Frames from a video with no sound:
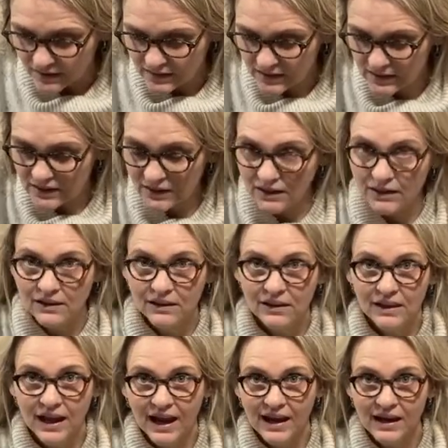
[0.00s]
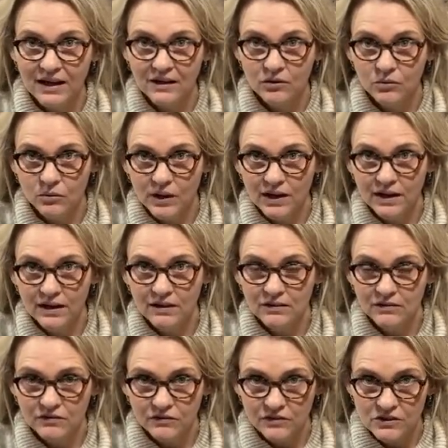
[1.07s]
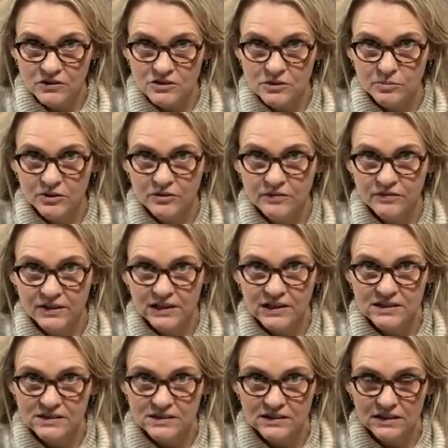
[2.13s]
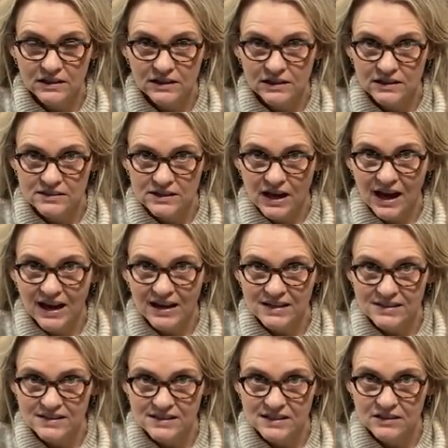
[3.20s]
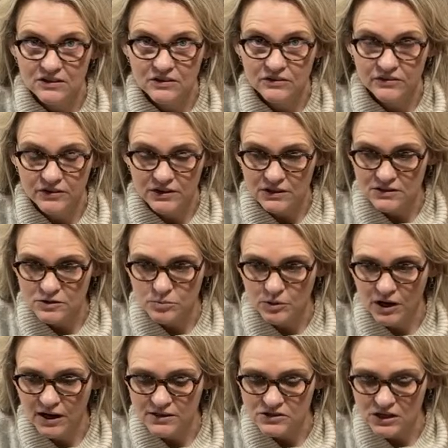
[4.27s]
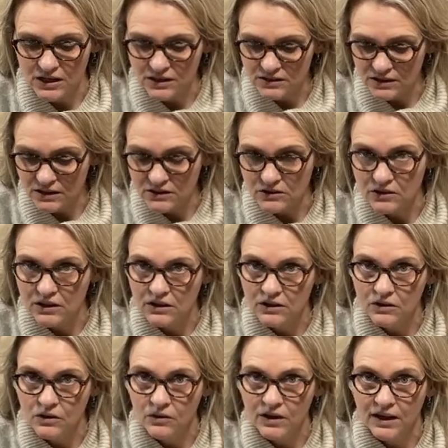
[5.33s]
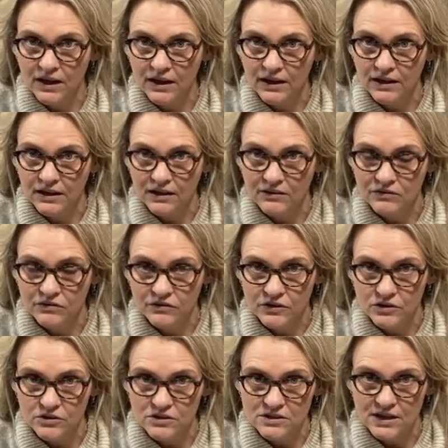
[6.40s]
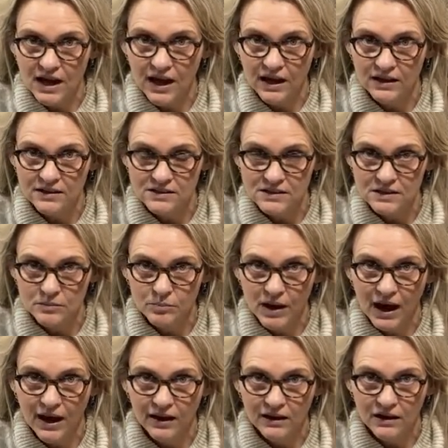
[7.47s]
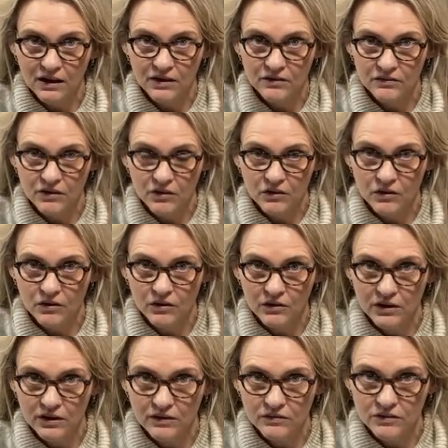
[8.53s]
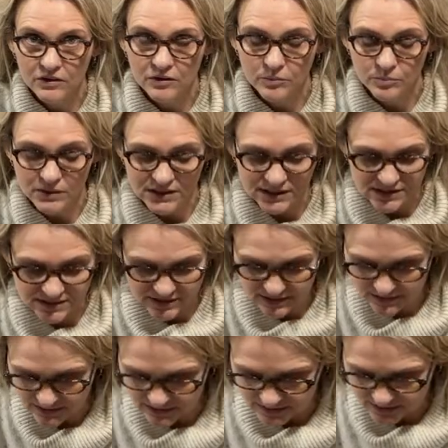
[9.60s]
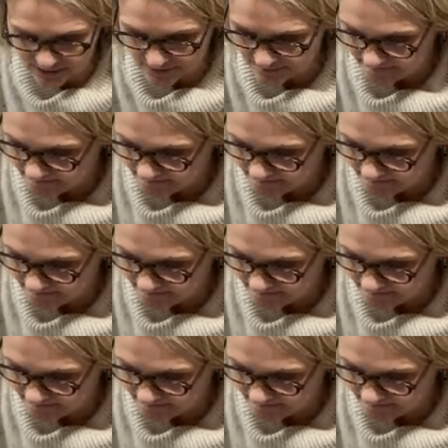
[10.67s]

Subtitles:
The lightweight fusible fleece is ideal for this project, and you're going to go ahead and fuse that to the back of all of your pieces.